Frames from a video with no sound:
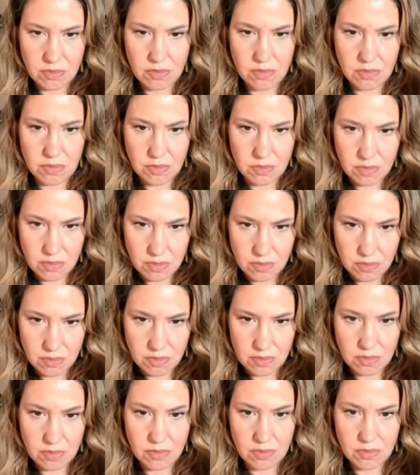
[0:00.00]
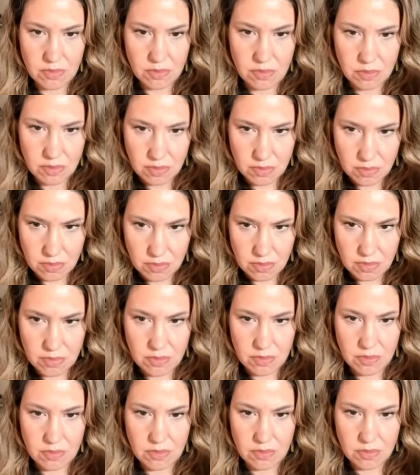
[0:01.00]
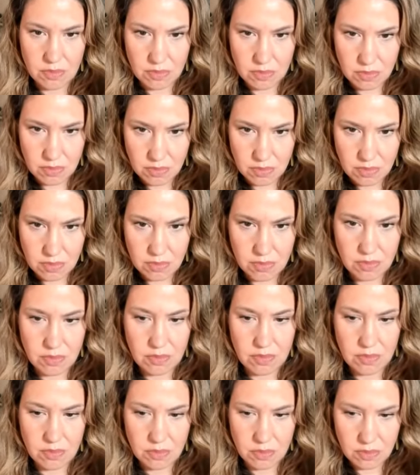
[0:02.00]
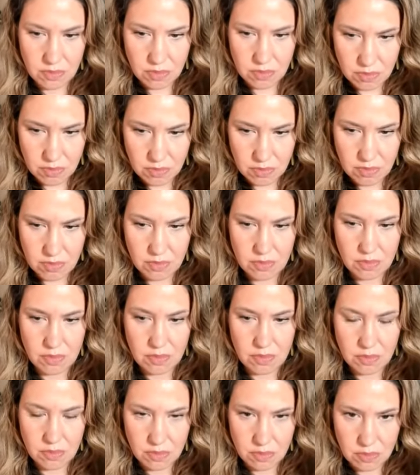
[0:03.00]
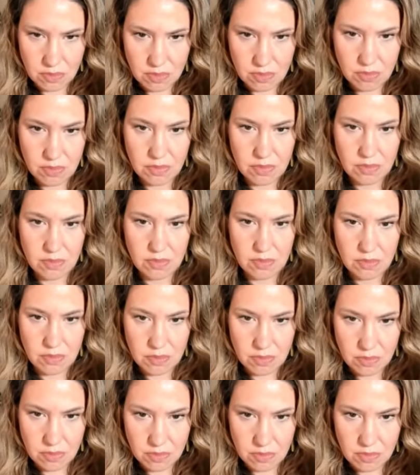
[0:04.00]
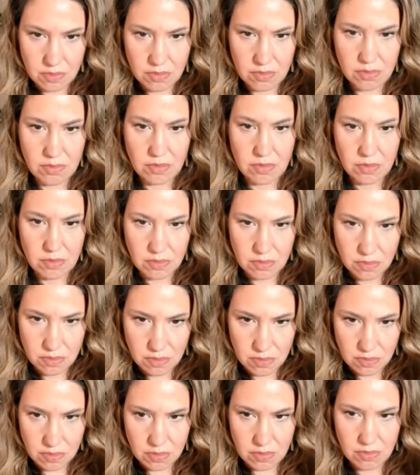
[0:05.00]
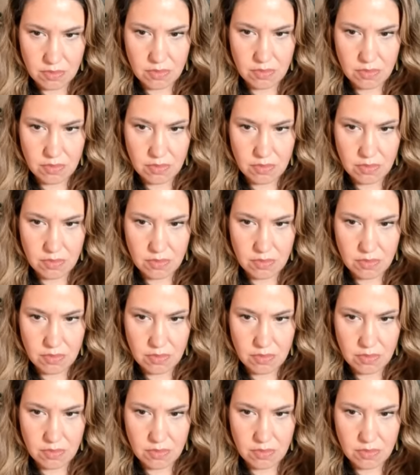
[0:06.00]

No words are spoken by the person on screen.